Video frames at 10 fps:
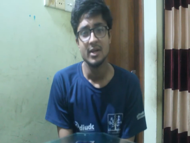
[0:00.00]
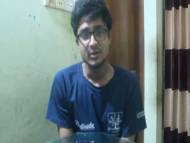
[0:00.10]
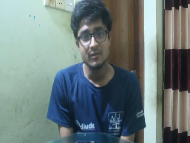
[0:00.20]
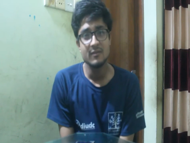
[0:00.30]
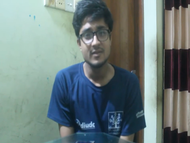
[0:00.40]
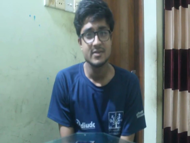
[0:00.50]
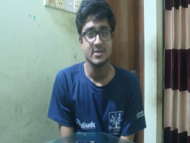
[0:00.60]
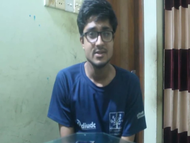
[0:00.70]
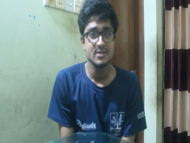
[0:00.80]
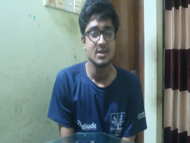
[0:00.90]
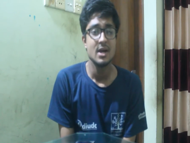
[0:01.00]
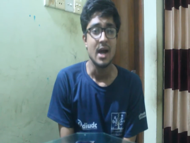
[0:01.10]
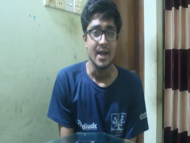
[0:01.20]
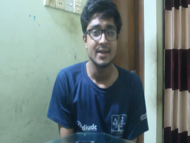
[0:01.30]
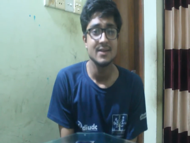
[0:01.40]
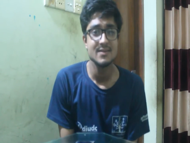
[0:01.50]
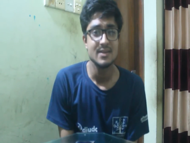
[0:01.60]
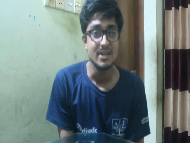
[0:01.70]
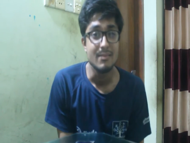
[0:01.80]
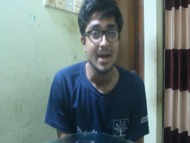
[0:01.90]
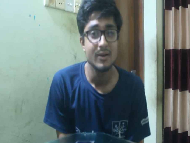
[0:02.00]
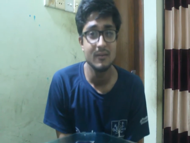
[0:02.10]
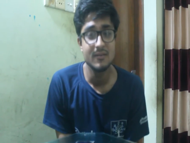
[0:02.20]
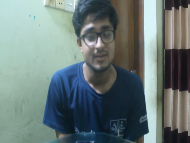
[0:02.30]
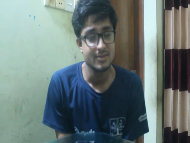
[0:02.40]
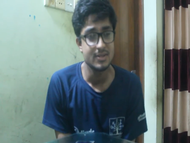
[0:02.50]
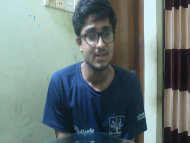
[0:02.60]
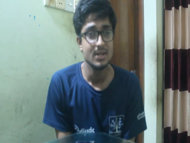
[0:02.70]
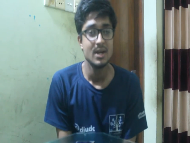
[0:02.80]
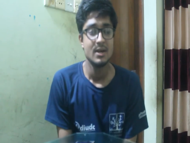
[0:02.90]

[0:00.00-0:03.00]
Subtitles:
universities, I can say in my university,